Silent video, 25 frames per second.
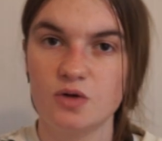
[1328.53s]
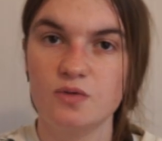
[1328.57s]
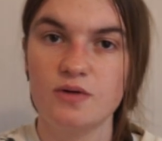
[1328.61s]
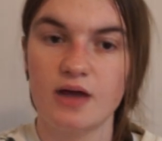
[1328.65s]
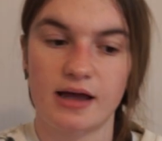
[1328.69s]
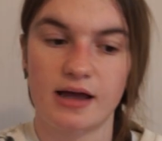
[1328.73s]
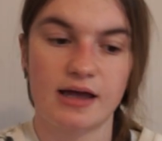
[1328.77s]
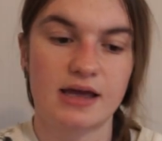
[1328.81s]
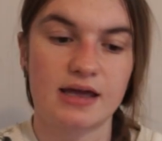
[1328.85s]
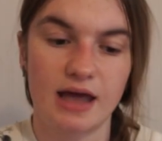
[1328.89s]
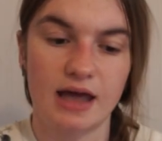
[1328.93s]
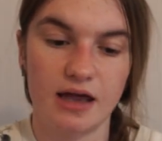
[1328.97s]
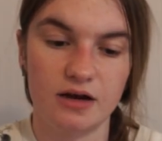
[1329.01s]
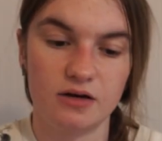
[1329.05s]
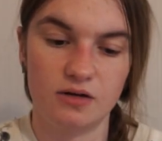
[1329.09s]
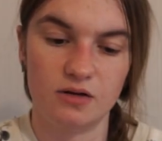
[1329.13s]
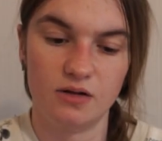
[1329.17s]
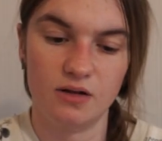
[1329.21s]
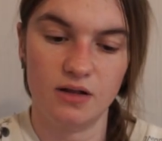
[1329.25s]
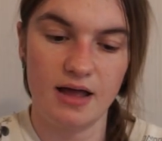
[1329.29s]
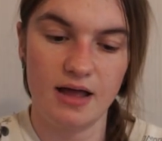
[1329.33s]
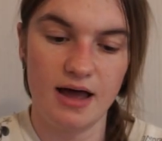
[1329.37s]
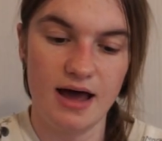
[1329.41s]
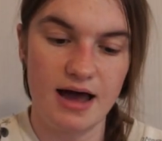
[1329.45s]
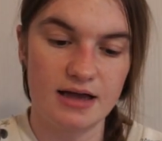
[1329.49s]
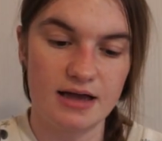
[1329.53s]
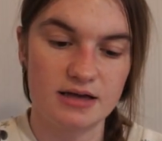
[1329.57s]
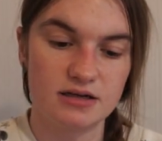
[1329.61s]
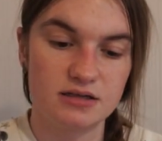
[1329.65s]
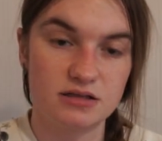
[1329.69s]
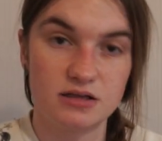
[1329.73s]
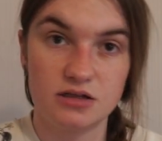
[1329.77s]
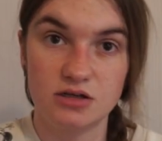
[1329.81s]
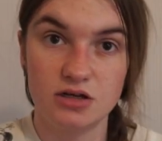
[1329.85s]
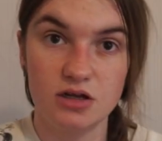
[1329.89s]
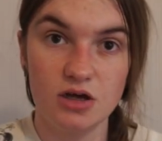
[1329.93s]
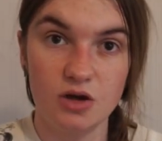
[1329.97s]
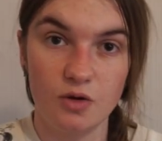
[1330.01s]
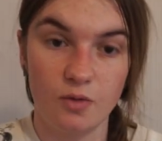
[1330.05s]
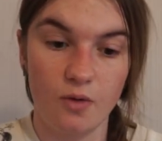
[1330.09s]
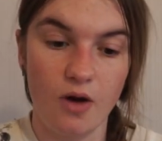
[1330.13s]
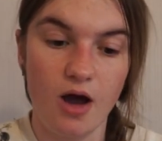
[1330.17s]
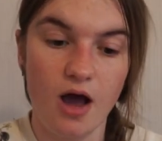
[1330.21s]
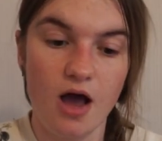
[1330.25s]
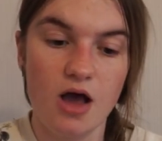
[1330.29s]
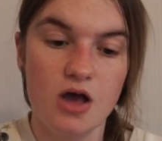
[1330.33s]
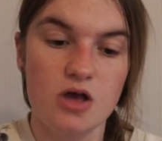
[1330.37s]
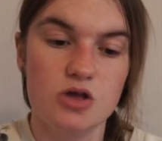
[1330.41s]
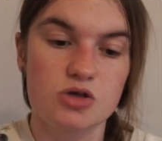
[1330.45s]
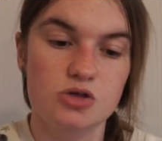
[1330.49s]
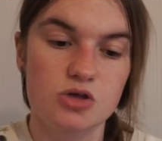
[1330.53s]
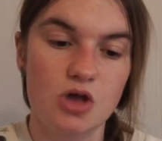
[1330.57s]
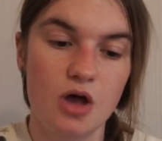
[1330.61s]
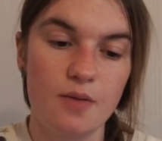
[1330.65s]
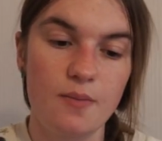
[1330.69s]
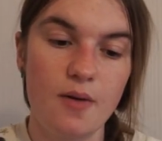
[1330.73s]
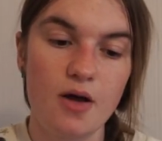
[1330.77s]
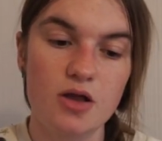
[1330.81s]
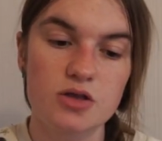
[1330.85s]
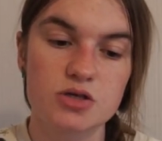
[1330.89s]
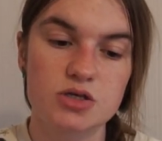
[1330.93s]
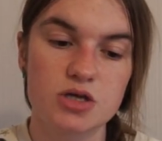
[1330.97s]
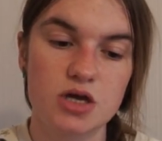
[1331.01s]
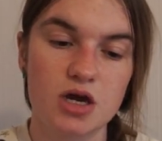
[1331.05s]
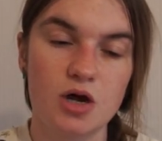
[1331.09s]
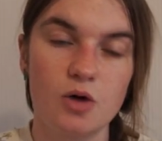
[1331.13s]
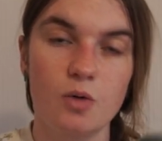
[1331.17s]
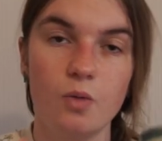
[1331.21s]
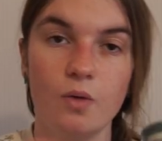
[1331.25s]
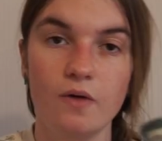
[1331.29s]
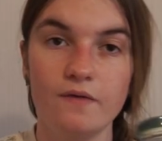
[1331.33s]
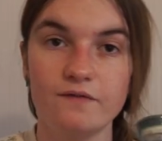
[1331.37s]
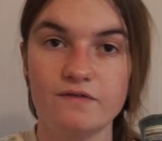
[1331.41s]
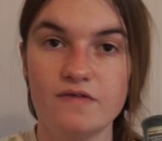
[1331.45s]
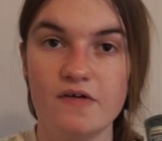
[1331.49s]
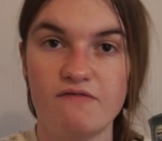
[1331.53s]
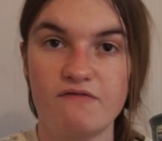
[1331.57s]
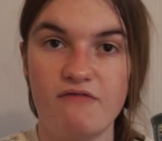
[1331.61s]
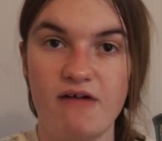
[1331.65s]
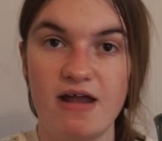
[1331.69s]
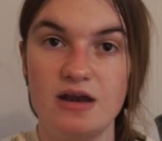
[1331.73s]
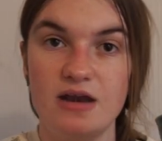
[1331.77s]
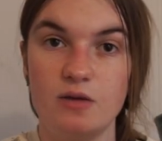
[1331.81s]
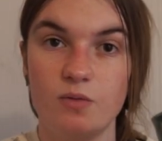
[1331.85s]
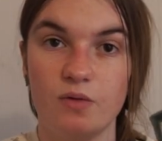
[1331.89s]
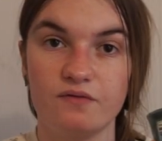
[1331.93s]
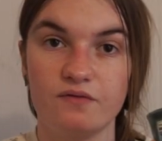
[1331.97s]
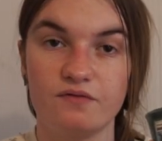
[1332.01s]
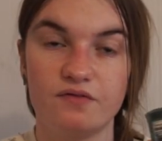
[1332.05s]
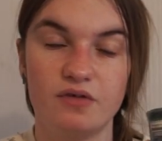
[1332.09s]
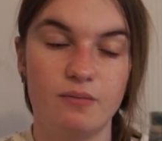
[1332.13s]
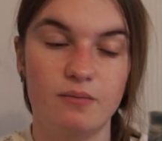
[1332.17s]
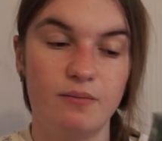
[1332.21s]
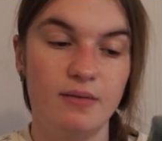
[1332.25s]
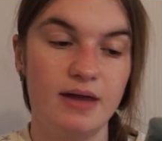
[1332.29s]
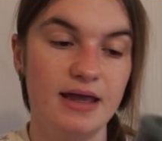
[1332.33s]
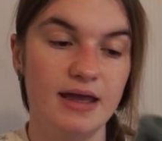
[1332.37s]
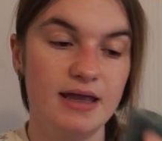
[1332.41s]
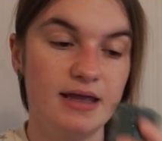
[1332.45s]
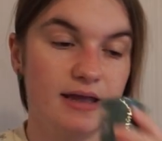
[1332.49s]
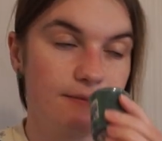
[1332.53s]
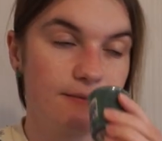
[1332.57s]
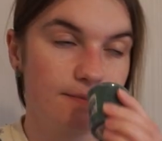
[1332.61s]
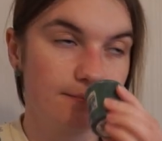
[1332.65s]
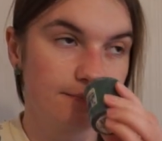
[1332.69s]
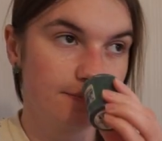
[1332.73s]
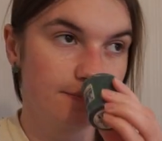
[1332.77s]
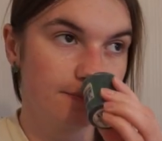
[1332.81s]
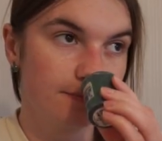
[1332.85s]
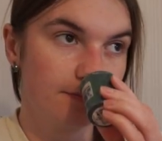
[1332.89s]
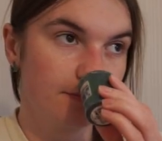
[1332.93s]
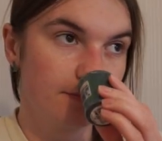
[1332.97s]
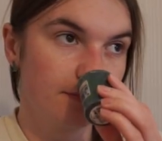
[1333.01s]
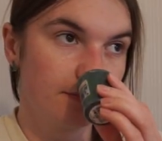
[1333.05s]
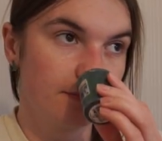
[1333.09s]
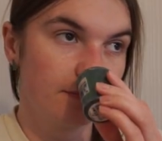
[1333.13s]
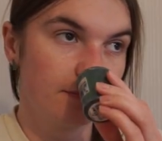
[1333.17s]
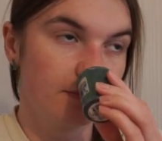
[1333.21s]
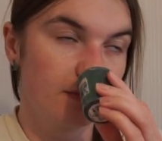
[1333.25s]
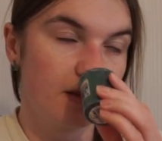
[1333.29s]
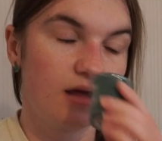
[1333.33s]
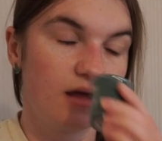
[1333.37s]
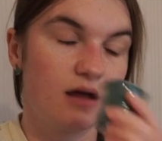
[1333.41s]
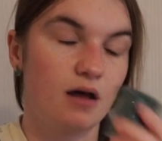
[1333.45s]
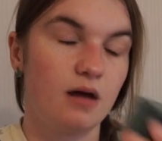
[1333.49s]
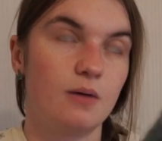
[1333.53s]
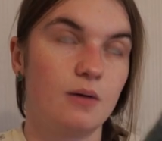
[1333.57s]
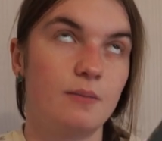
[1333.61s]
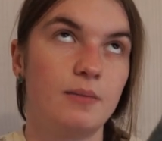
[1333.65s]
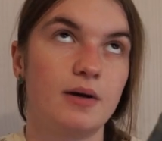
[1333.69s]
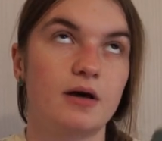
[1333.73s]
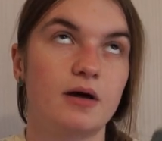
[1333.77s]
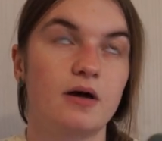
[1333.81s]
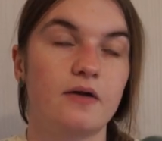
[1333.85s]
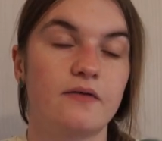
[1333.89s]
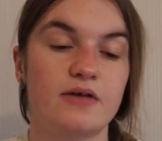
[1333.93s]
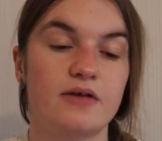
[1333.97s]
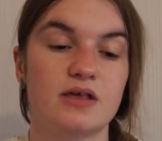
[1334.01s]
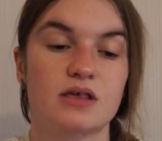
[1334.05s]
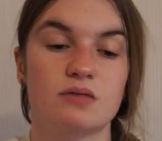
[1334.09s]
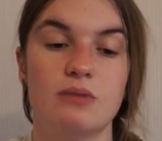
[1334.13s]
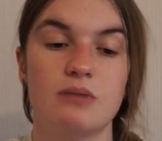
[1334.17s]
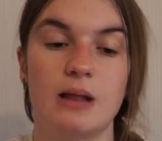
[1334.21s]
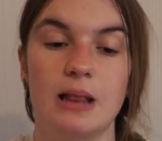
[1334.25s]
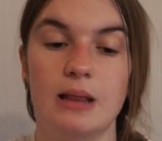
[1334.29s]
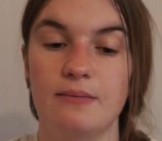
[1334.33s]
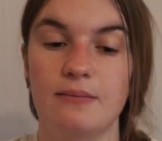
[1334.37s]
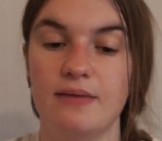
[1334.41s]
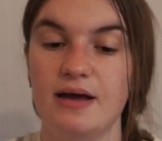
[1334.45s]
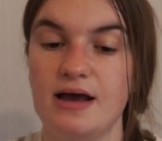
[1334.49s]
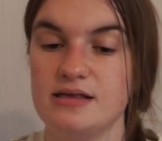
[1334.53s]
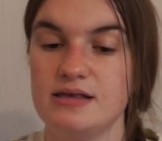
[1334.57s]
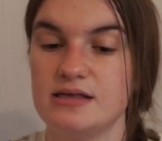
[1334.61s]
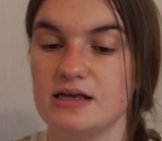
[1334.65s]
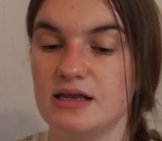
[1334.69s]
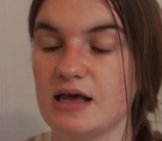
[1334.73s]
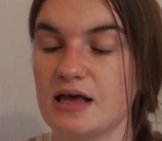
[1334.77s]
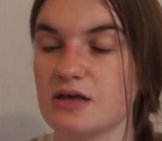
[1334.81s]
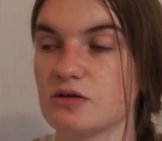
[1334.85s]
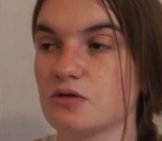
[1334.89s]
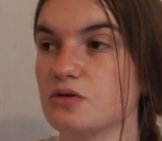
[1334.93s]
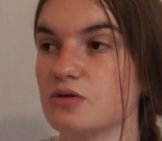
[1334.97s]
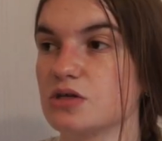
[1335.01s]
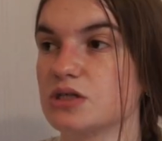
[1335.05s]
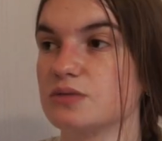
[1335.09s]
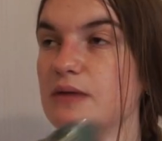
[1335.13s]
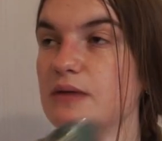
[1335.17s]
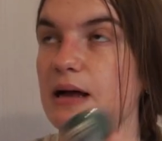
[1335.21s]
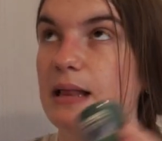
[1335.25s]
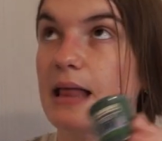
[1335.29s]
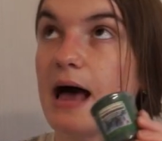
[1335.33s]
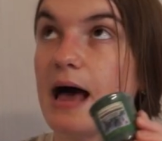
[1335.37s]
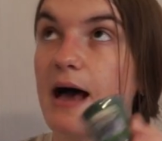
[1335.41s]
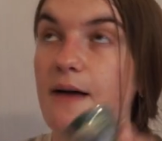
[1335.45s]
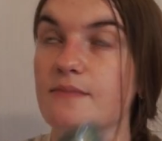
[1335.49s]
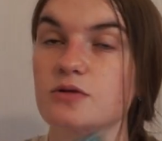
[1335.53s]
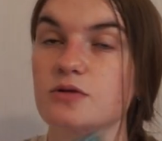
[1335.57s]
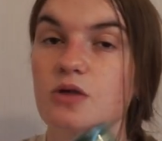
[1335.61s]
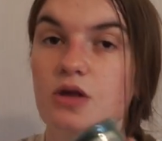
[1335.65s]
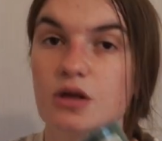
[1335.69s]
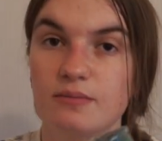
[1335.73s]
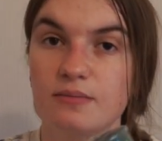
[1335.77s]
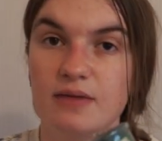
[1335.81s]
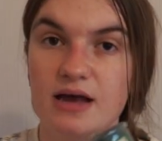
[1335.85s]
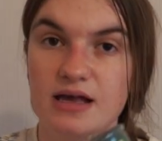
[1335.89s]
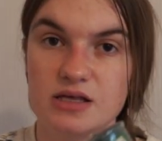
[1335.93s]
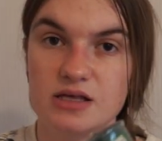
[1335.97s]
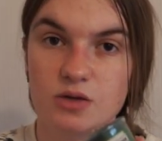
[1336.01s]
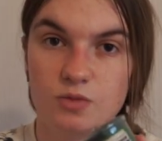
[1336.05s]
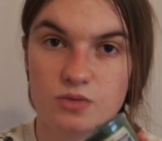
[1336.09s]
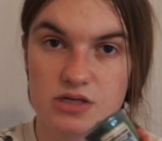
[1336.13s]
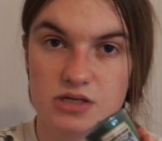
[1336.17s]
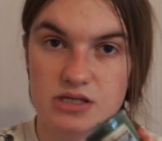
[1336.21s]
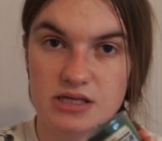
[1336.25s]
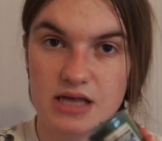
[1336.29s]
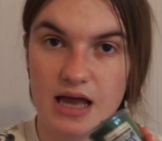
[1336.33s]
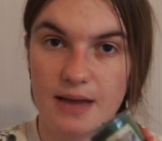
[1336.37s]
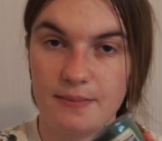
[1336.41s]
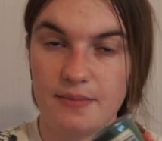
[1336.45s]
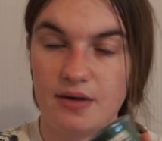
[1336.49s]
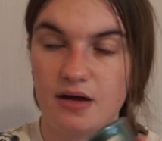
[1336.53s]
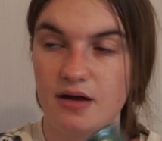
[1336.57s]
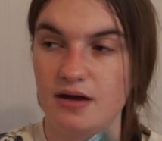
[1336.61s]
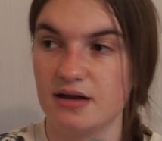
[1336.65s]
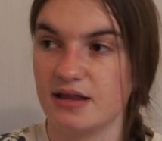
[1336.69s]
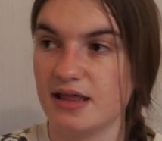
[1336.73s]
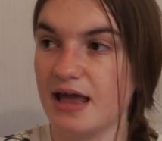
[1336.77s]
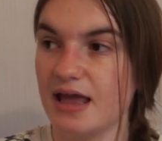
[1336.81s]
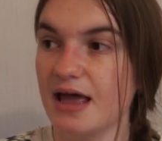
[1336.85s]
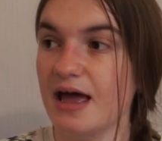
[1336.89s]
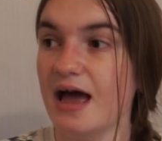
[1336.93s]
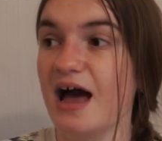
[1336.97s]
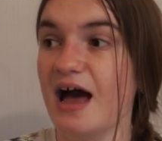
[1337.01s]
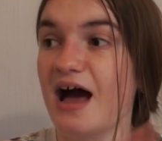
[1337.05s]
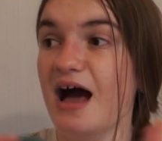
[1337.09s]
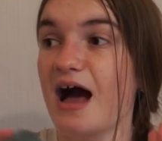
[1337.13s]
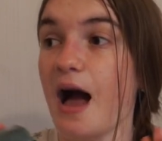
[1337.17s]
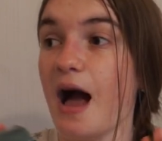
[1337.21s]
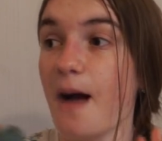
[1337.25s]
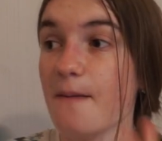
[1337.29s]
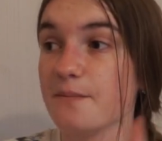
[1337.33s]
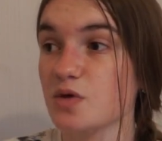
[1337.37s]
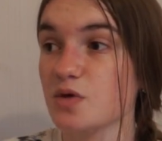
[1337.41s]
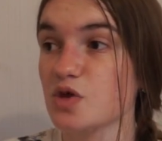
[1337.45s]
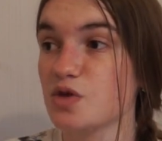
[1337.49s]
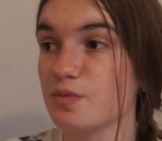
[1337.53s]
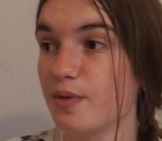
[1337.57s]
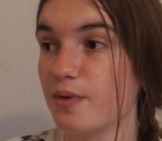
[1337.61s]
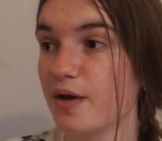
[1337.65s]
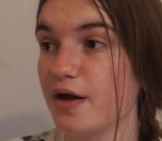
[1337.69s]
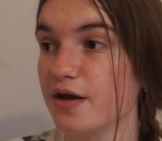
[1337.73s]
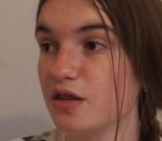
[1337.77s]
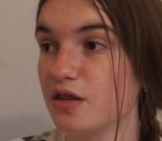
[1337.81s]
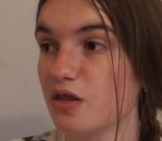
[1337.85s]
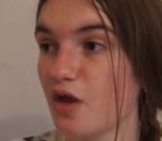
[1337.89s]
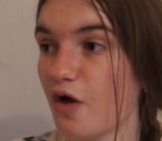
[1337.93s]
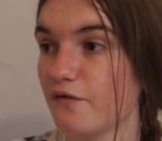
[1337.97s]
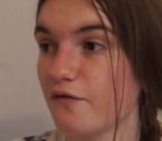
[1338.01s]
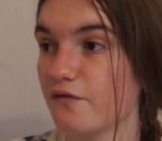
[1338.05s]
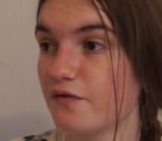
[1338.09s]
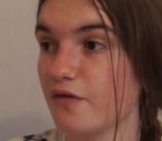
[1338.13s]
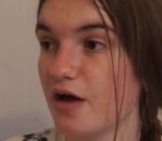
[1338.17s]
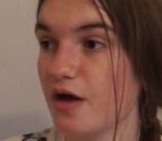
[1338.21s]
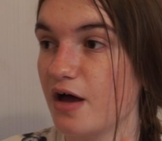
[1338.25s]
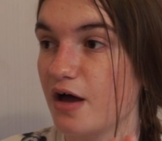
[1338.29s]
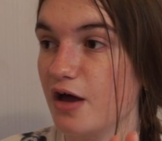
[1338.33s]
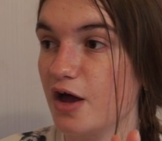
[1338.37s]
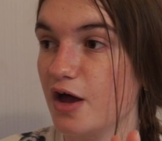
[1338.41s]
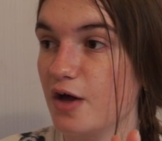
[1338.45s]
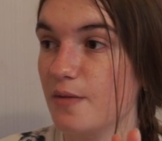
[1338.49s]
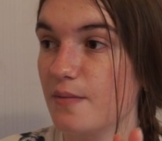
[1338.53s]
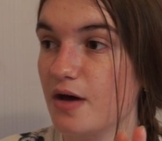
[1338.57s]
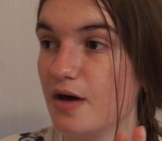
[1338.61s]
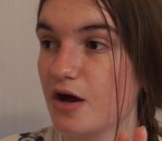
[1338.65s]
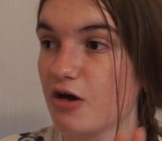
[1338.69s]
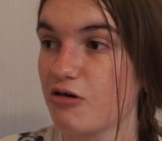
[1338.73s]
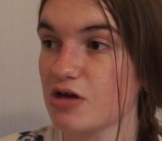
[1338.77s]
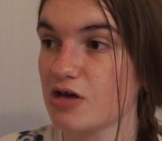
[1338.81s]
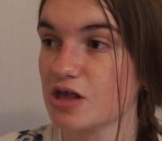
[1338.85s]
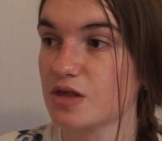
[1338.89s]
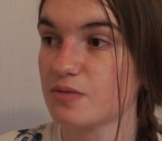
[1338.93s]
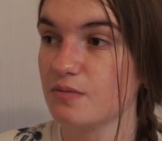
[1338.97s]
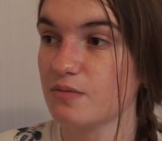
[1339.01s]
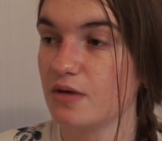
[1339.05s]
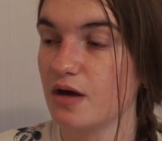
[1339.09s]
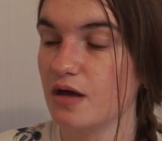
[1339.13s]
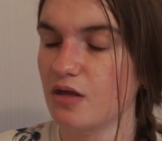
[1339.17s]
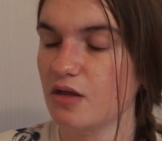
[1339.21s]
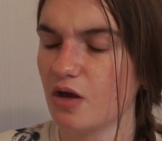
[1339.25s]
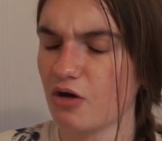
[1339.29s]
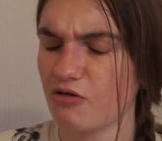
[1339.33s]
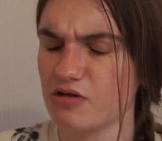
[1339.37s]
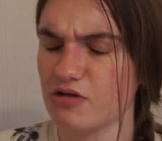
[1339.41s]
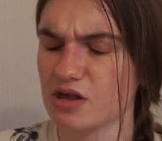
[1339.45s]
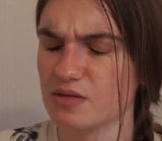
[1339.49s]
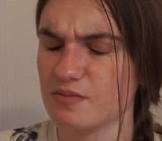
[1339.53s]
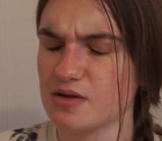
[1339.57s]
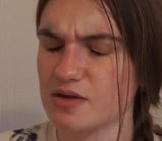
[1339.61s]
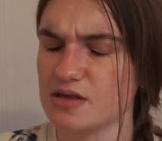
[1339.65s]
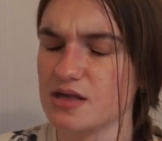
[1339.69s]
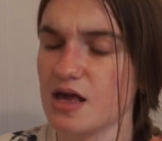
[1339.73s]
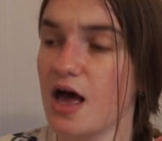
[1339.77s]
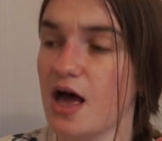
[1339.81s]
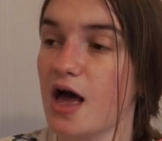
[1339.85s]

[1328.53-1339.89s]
Yankee Candle? And they do. So I bought two, one for a friend, one for me. Oh my god, they smell amazing. That's going to smell absolutely amazing once I start burning it. I'm just burning off a Christmas